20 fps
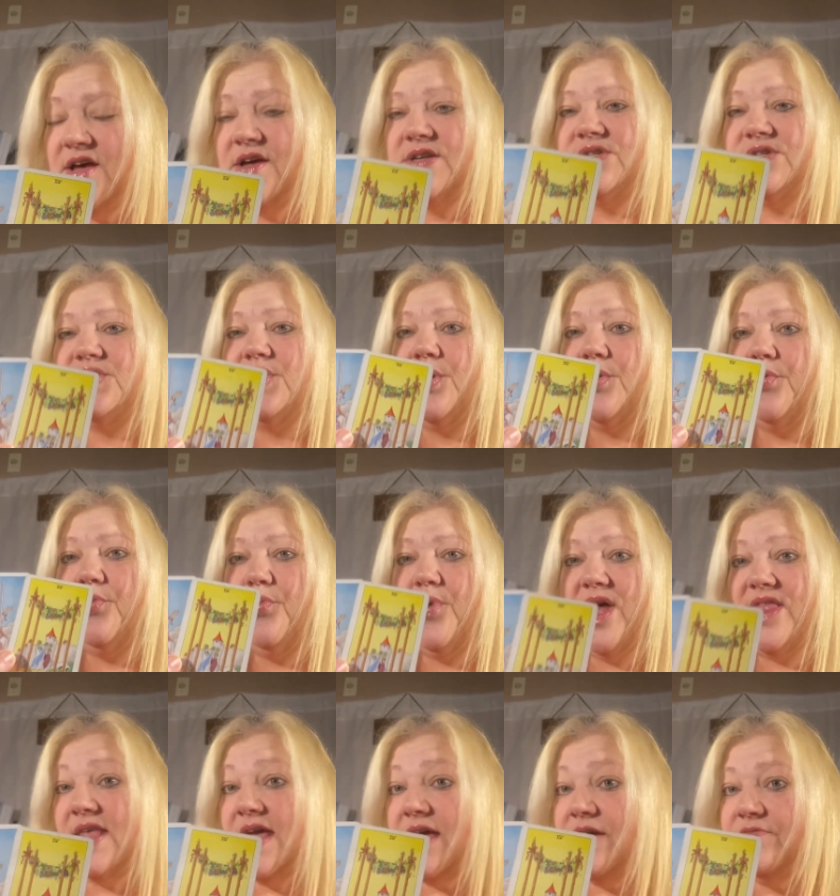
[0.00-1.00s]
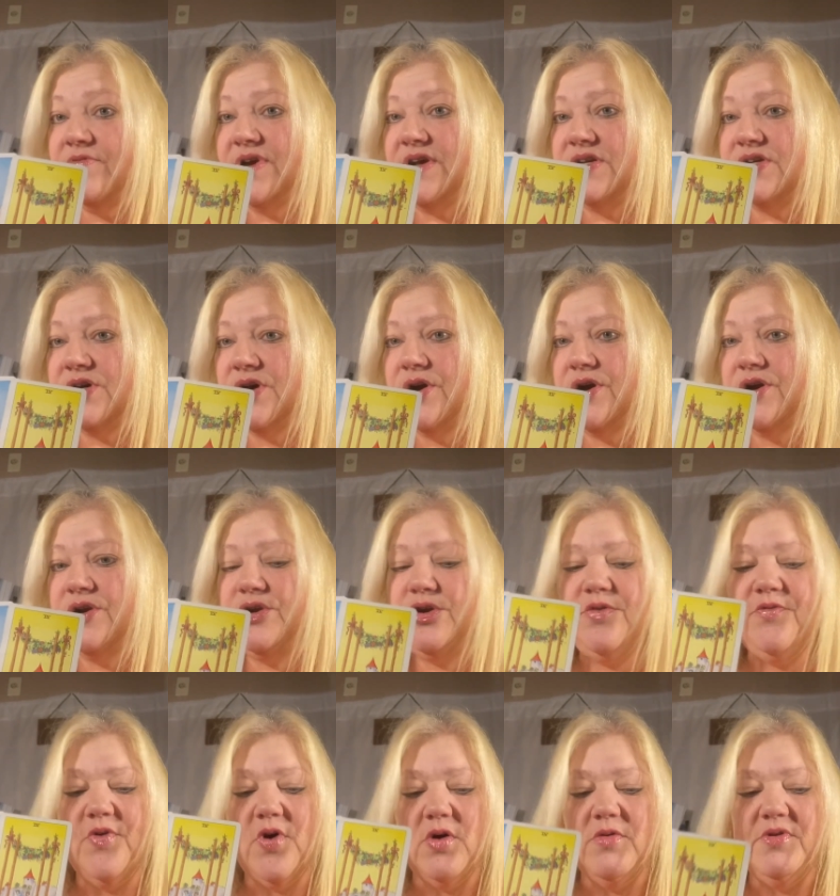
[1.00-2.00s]
So when they return,
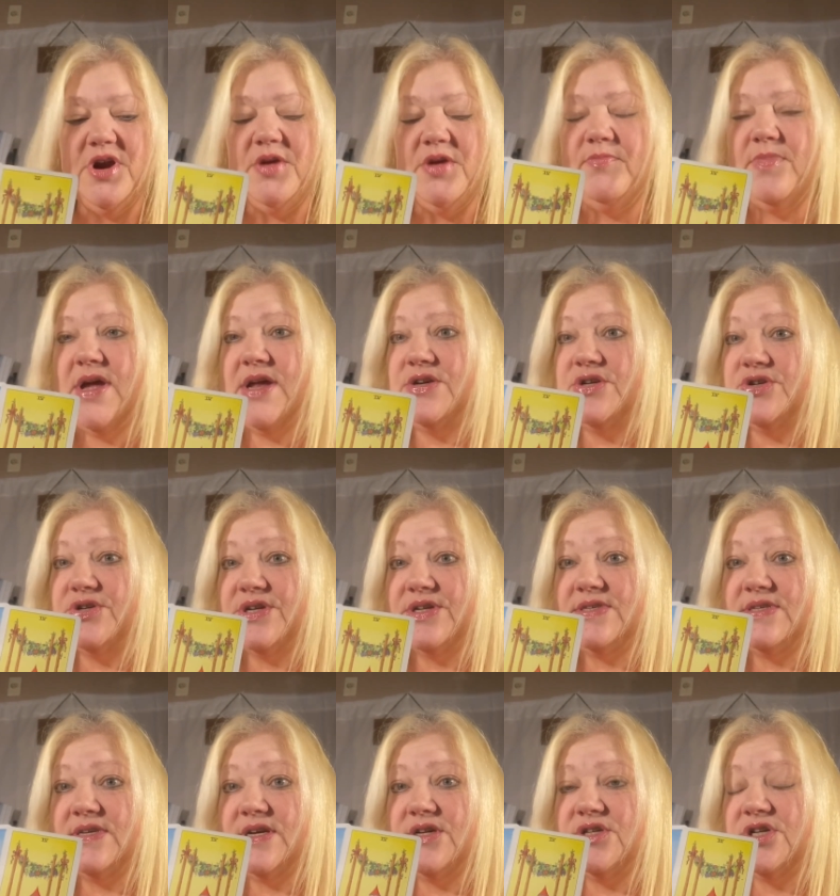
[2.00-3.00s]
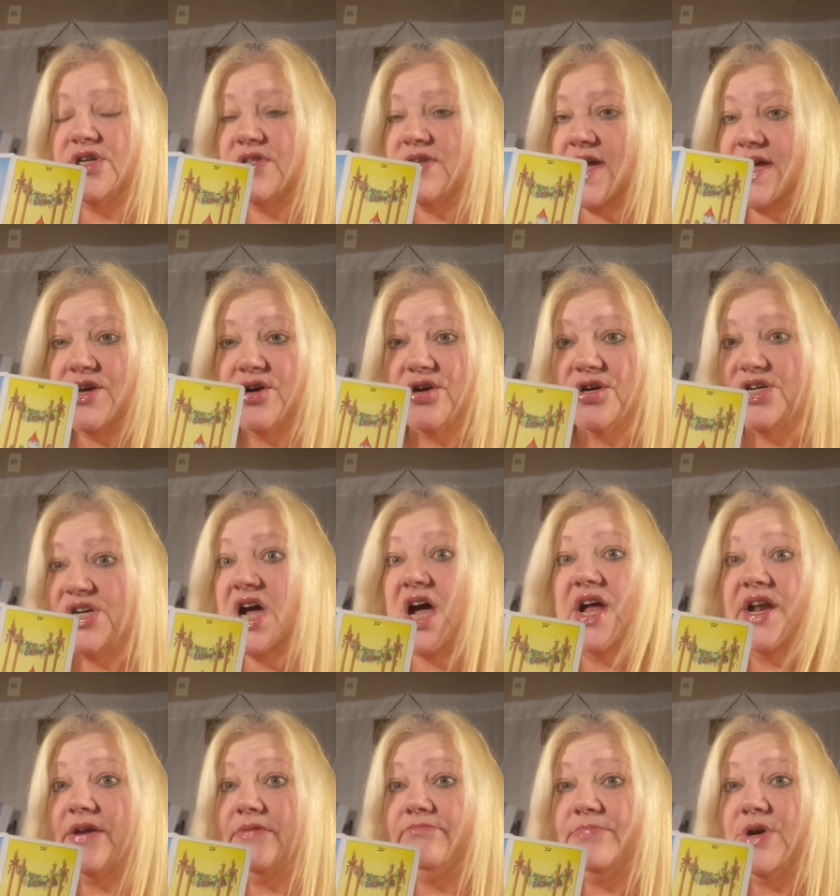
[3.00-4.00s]
you've already made your decision that you're
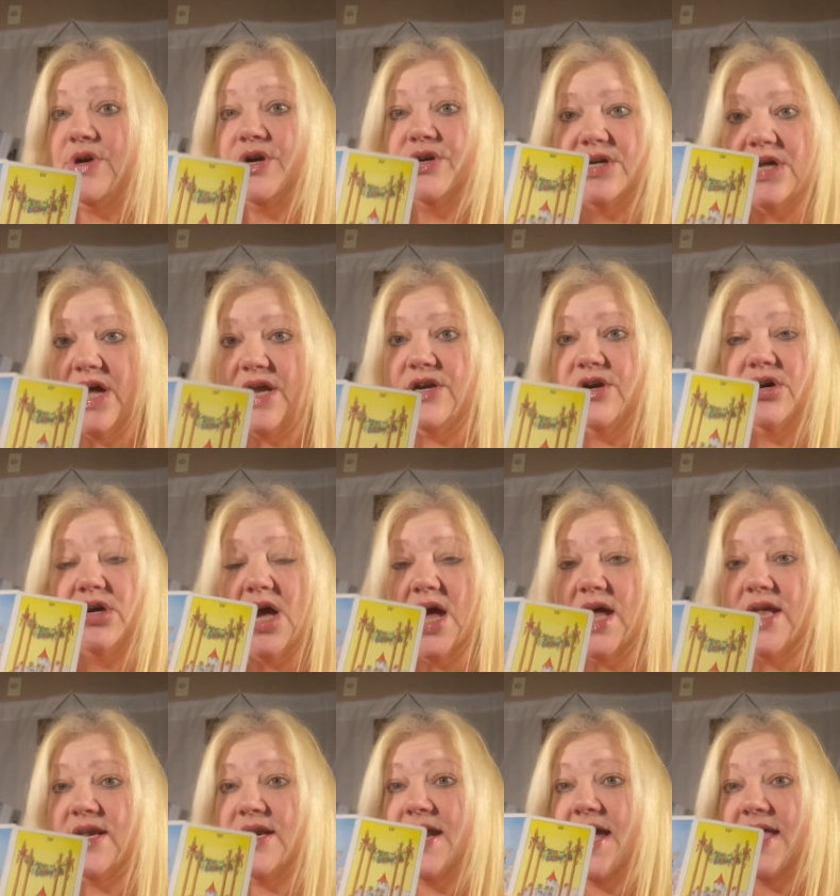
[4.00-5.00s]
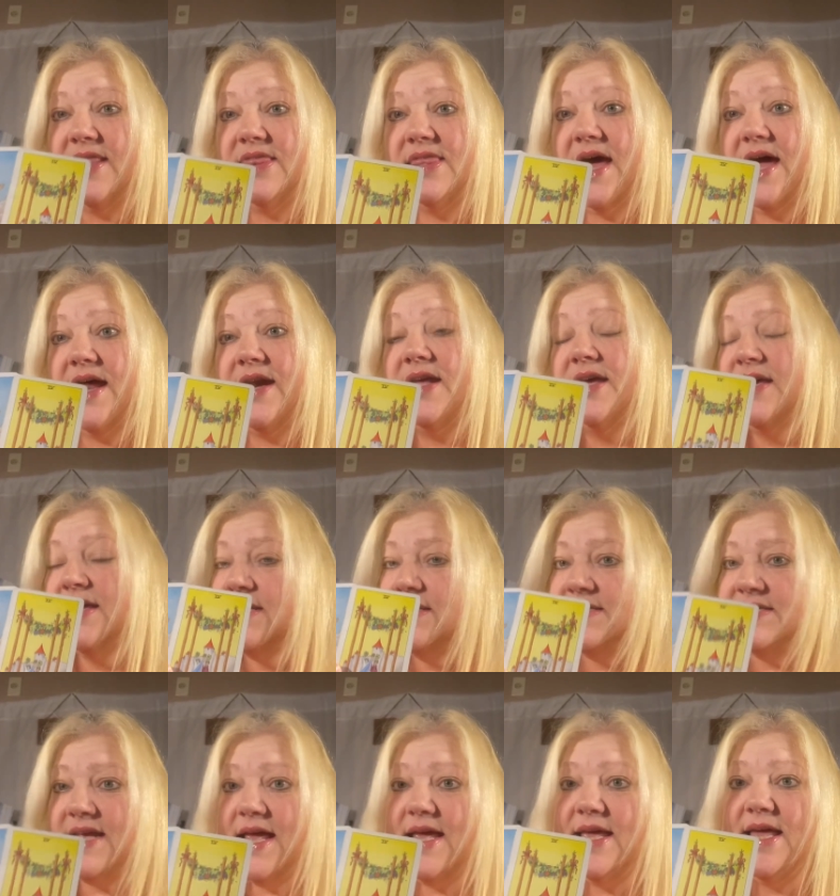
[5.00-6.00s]
done. You're done. You're cutting out that,
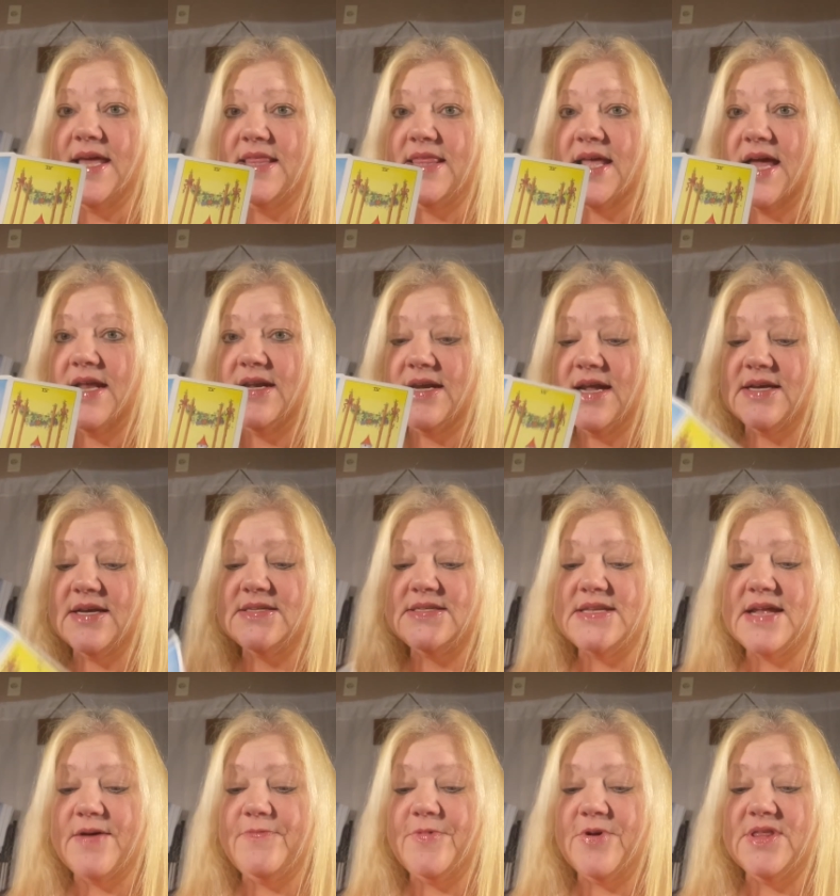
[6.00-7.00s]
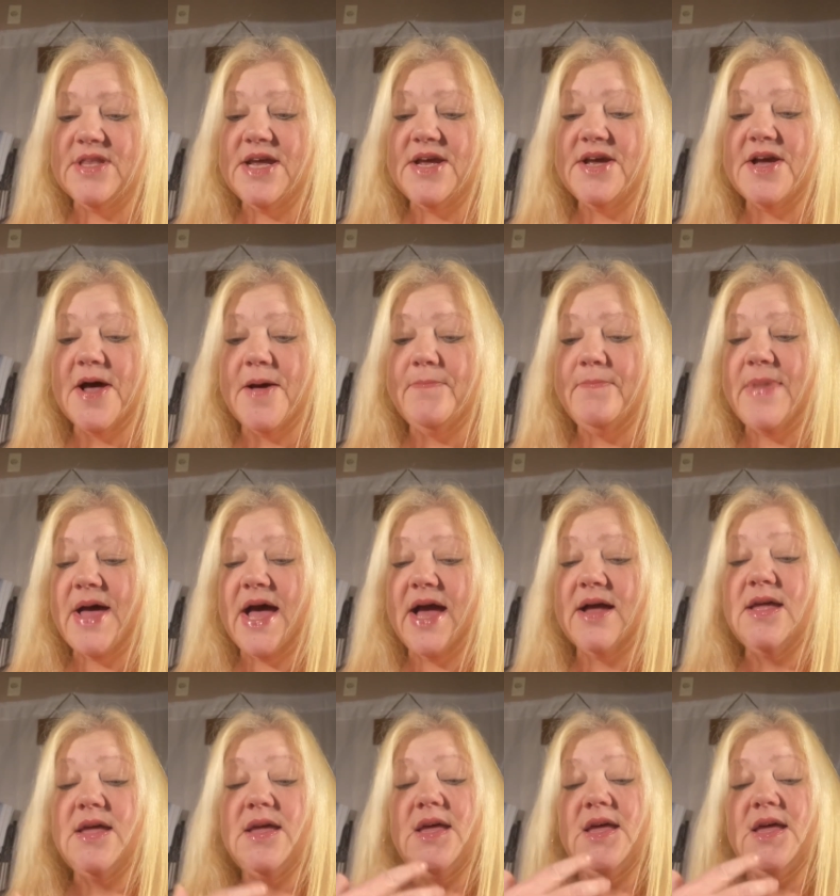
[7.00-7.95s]
taking that next step when they come back